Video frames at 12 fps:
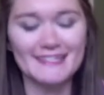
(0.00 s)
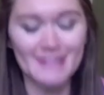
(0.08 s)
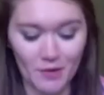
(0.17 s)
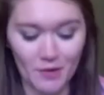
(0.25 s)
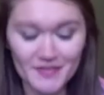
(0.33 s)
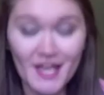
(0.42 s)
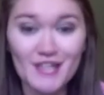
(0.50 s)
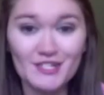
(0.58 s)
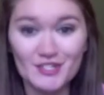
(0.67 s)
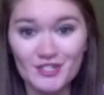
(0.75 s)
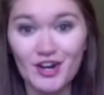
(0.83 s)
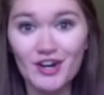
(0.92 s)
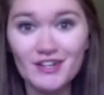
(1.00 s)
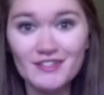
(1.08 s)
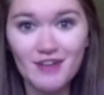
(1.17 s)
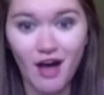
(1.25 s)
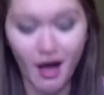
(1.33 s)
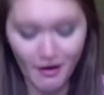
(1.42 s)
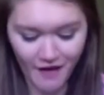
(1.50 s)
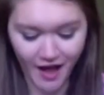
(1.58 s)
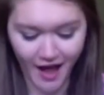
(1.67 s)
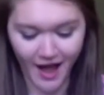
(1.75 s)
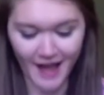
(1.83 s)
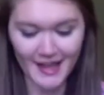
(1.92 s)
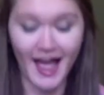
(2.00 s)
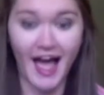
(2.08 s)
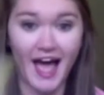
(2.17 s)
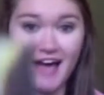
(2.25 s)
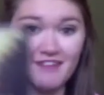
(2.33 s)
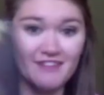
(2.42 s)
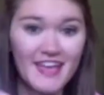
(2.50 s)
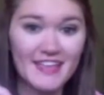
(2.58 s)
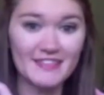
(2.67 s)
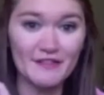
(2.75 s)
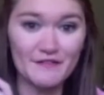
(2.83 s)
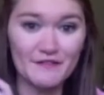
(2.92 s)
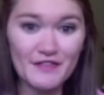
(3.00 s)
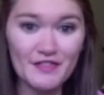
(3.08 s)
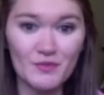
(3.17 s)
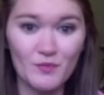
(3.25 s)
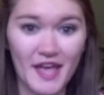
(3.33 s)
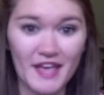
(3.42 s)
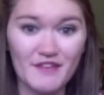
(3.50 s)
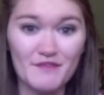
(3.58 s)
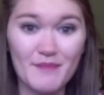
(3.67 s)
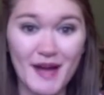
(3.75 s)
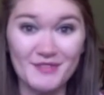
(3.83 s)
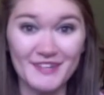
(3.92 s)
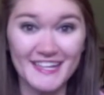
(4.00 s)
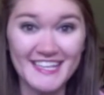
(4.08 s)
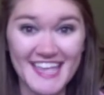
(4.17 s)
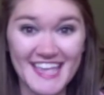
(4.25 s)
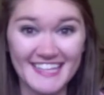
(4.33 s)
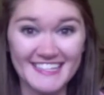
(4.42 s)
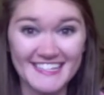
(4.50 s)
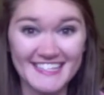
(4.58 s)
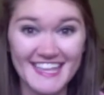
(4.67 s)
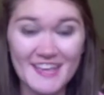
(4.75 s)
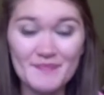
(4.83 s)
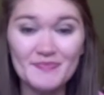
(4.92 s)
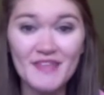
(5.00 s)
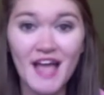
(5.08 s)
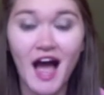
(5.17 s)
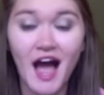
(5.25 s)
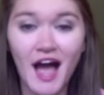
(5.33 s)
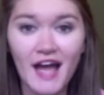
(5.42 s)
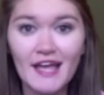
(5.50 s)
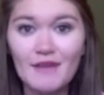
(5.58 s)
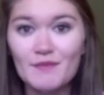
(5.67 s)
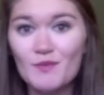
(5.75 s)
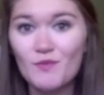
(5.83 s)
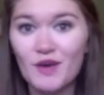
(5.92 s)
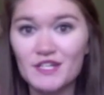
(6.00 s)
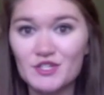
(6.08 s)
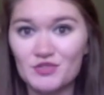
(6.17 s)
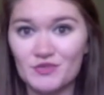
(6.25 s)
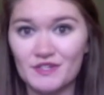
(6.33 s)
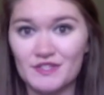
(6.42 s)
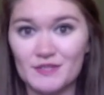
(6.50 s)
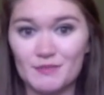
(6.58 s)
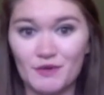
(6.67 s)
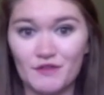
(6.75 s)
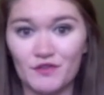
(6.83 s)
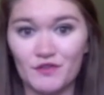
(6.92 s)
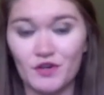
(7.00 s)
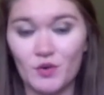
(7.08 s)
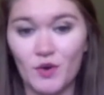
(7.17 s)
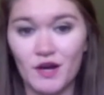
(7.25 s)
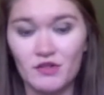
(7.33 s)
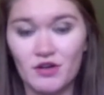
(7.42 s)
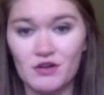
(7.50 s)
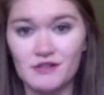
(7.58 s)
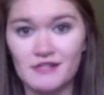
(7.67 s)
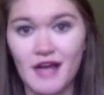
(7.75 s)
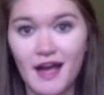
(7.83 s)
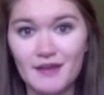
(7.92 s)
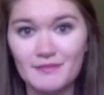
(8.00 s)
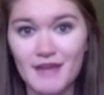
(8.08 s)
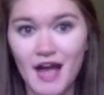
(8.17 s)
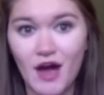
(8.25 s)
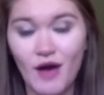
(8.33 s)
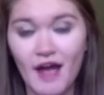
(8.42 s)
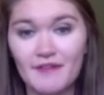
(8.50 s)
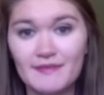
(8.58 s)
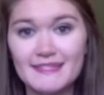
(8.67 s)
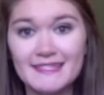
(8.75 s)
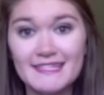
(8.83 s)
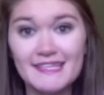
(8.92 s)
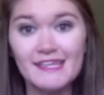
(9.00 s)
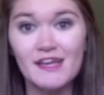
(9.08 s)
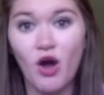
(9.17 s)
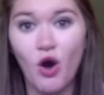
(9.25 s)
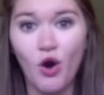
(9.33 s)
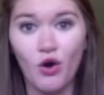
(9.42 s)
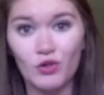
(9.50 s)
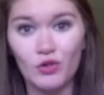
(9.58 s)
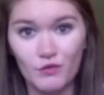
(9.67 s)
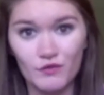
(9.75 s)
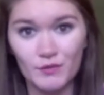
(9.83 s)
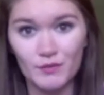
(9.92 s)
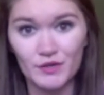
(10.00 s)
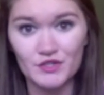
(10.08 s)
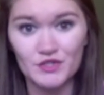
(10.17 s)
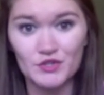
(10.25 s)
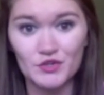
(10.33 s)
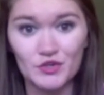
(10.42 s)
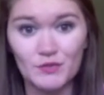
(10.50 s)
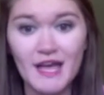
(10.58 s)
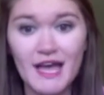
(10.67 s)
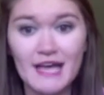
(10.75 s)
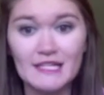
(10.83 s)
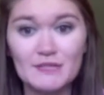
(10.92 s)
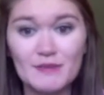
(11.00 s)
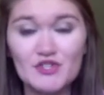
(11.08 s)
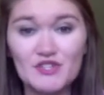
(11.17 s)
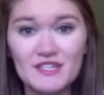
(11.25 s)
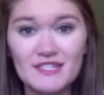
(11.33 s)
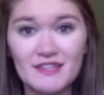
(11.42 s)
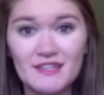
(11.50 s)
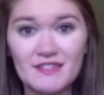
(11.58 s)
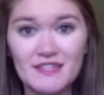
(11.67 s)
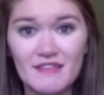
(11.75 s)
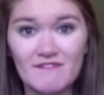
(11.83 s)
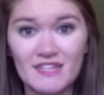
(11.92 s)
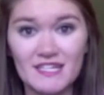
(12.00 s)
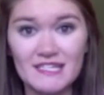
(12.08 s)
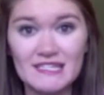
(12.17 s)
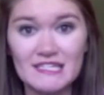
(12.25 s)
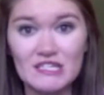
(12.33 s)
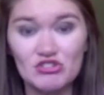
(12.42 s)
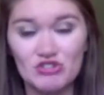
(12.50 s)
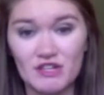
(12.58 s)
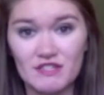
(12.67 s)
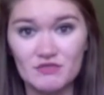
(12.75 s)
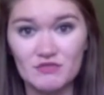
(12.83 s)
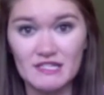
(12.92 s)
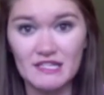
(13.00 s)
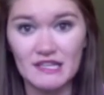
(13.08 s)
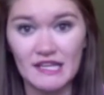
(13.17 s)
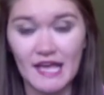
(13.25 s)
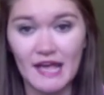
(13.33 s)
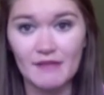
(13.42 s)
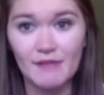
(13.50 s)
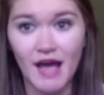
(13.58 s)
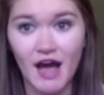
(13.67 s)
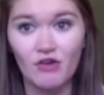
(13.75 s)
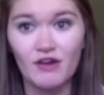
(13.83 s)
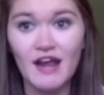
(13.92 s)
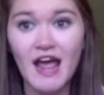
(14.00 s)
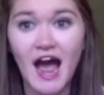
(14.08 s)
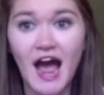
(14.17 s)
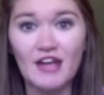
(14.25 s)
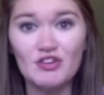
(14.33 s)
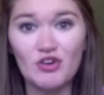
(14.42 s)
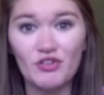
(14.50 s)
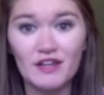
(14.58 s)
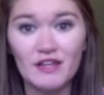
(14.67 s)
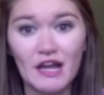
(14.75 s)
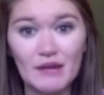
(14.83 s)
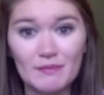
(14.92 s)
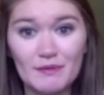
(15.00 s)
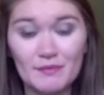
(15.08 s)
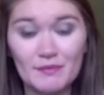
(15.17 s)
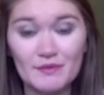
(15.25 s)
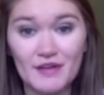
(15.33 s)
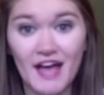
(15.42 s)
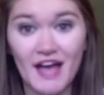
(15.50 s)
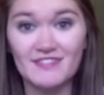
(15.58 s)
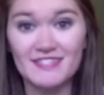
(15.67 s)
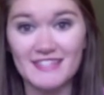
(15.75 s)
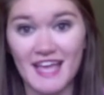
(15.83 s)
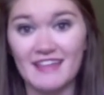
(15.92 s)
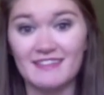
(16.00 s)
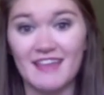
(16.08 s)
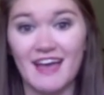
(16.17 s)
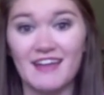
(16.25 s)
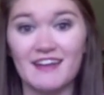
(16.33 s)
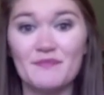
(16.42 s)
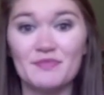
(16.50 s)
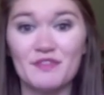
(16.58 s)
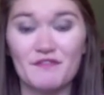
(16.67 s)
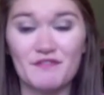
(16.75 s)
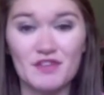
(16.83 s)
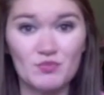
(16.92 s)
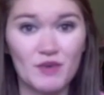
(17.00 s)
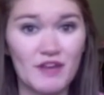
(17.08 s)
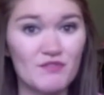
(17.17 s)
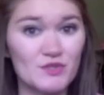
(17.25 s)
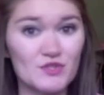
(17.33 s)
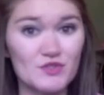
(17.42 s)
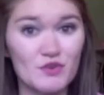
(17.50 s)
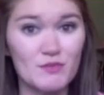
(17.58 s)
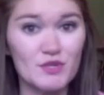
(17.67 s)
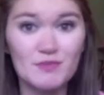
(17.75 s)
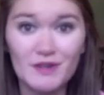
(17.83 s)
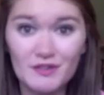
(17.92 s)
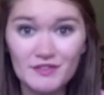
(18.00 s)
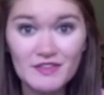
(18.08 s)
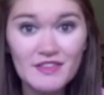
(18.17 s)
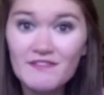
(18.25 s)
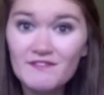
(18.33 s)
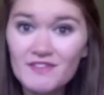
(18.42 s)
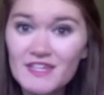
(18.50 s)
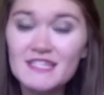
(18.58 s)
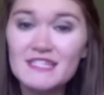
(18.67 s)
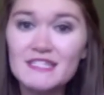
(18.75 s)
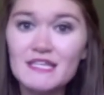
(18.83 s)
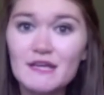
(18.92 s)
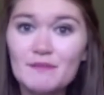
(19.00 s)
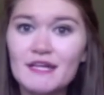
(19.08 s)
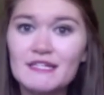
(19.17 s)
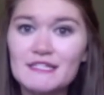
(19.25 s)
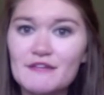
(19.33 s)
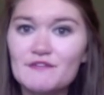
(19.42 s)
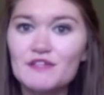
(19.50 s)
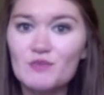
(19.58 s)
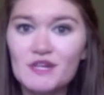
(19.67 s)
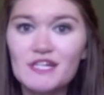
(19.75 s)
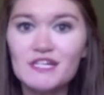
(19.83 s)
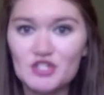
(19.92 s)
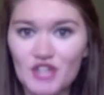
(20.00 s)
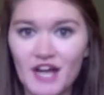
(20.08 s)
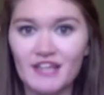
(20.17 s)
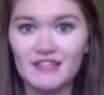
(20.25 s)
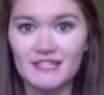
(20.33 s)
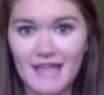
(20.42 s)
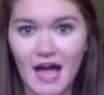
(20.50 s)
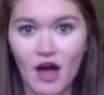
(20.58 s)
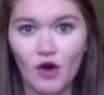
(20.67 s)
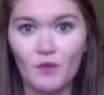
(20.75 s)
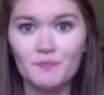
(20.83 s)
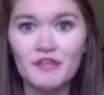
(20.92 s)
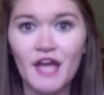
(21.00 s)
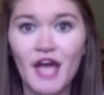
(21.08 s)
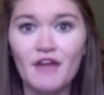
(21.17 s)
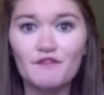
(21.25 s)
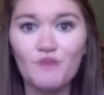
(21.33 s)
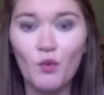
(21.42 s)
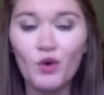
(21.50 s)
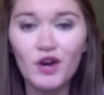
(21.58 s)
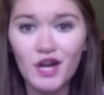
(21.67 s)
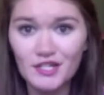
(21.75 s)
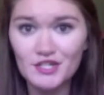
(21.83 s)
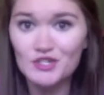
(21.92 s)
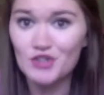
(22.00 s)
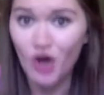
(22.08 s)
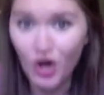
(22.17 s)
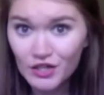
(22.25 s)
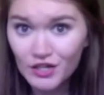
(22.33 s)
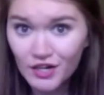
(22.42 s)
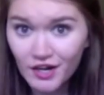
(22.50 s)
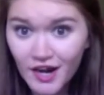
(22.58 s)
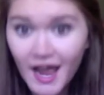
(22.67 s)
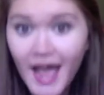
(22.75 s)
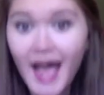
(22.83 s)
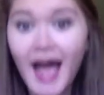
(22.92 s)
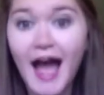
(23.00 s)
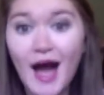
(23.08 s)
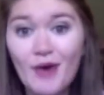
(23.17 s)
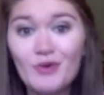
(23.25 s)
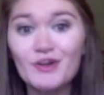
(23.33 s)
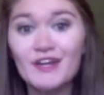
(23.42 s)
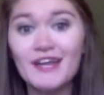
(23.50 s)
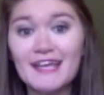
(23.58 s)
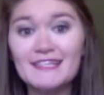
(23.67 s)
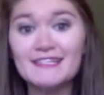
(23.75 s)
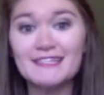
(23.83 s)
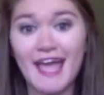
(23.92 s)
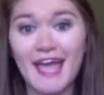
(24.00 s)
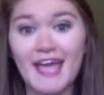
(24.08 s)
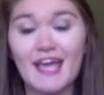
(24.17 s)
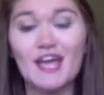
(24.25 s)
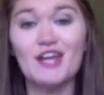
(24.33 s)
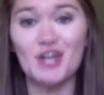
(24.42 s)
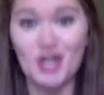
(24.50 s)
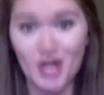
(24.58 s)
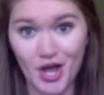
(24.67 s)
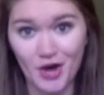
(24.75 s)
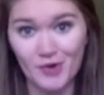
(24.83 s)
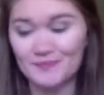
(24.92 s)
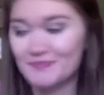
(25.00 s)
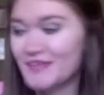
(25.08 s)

So to start us off, I have The Fifth Wave by Rick Yancey. I have been wanting to read this book for quite a long time now. I've been seeing it all over BookTube, especially since The Infinite Sea just recently came out. I know that a lot of people have said that The Fifth Wave was so much better than The Infinite Sea, but I definitely wanted to check this out, and for $1, how could I say no?